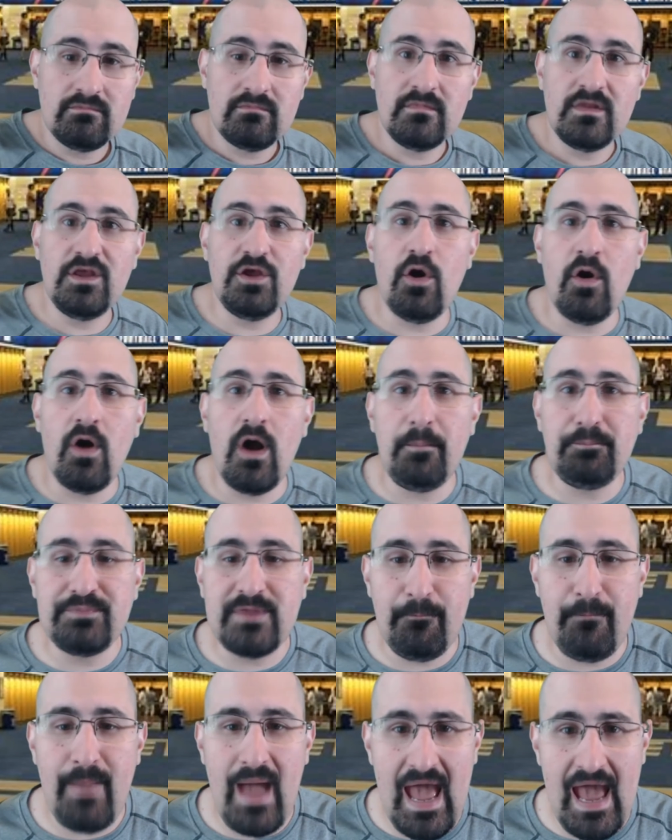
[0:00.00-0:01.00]
You're up to
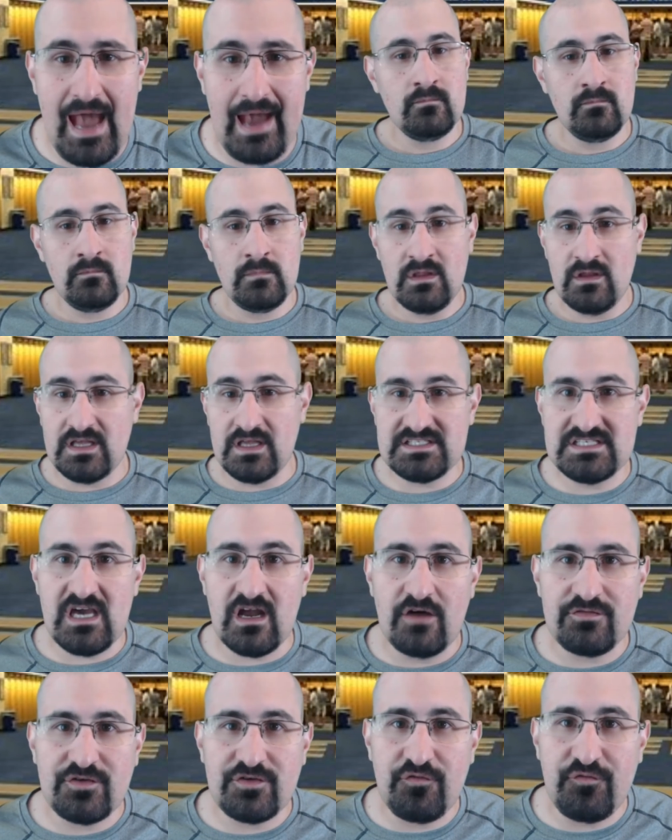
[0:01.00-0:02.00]
bat. Let's get
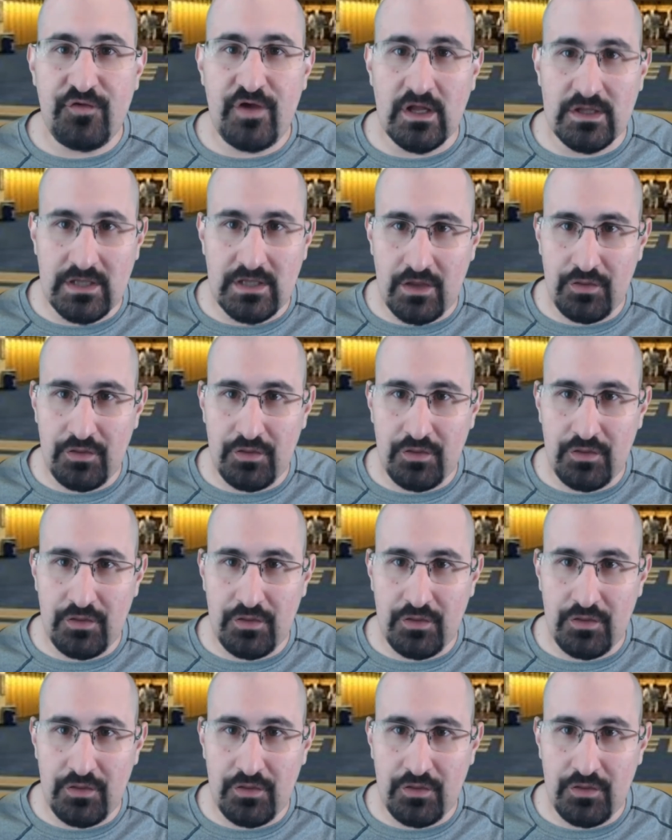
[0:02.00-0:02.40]
off the field on